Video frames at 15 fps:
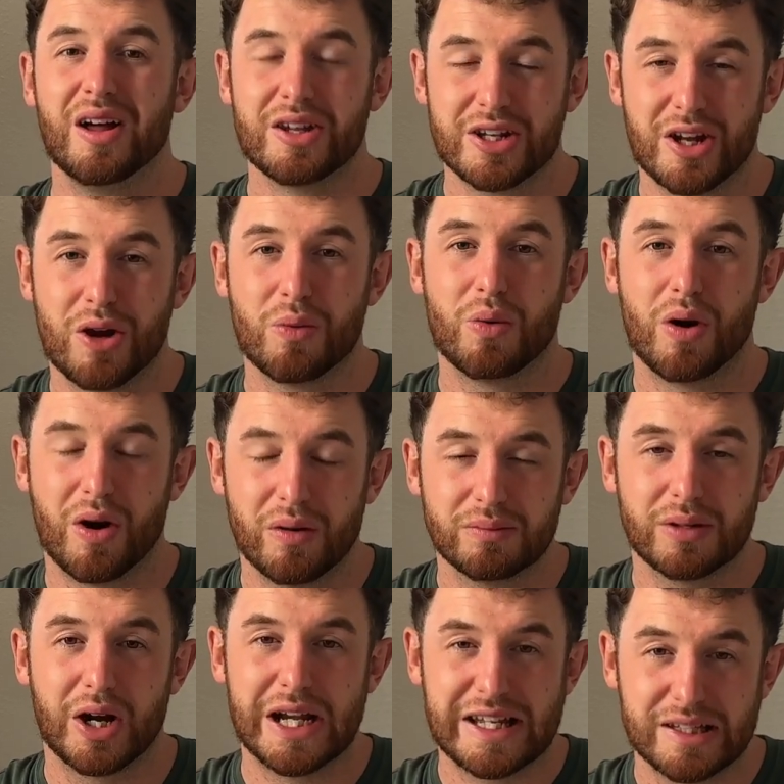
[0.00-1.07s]
you know what,
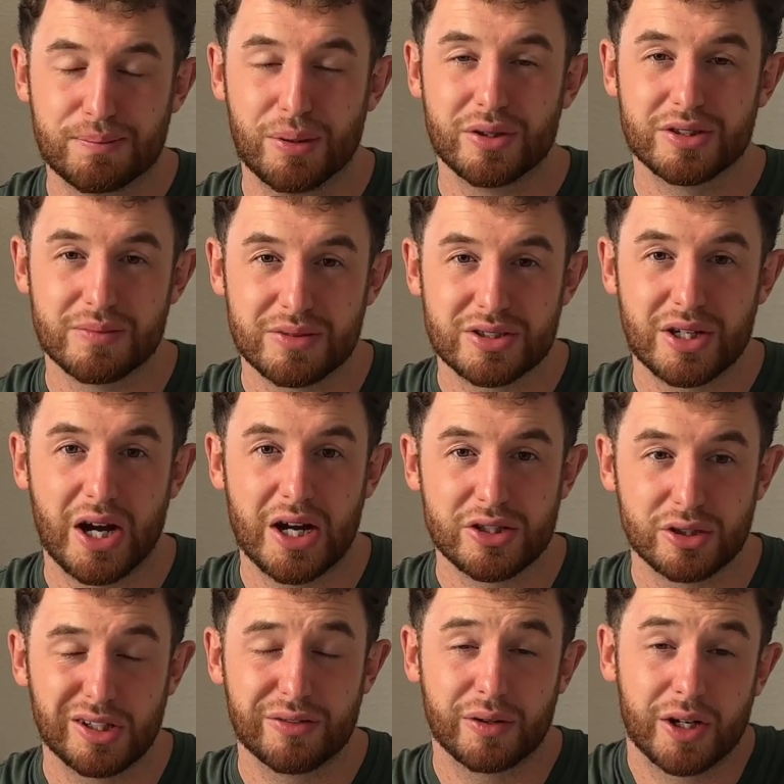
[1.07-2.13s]
I need to put some size
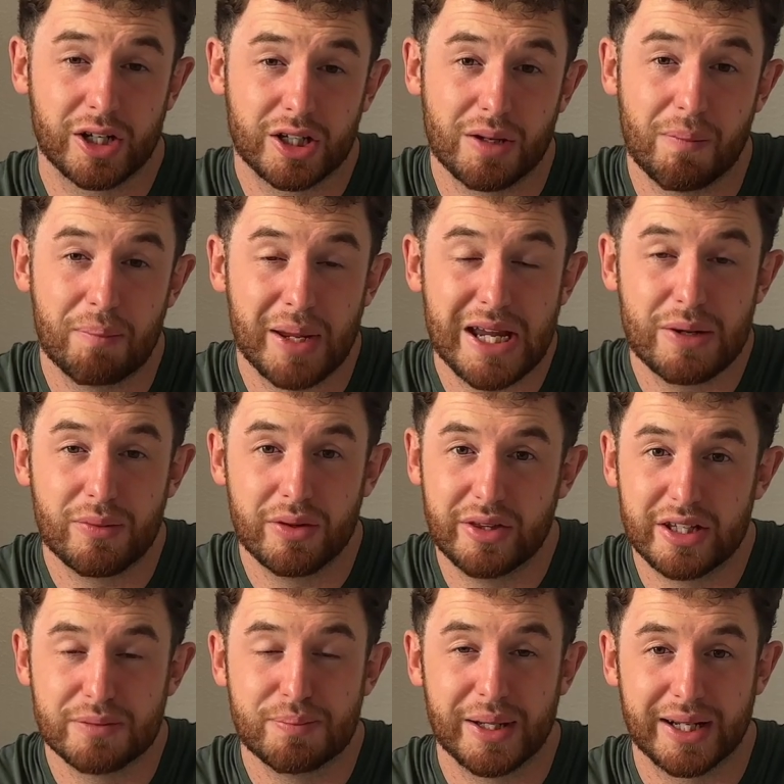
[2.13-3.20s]
on if I'm going to compete with
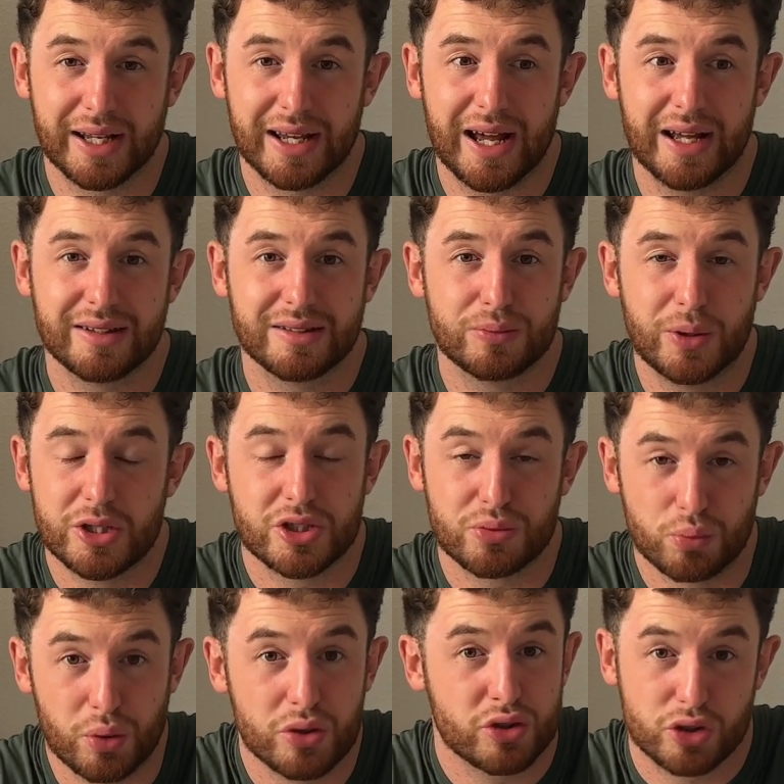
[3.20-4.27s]
these big lads, which
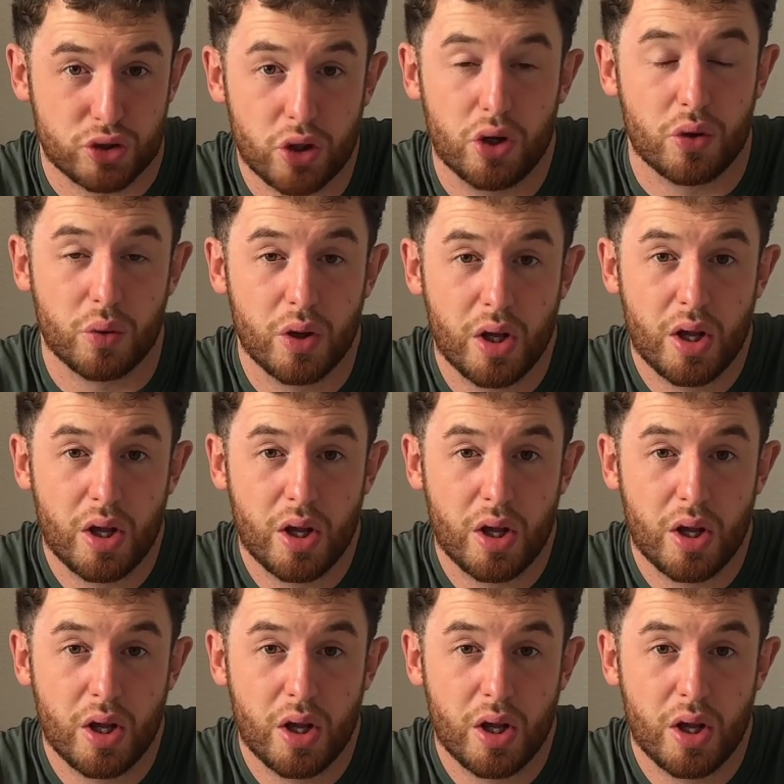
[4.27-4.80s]
was true,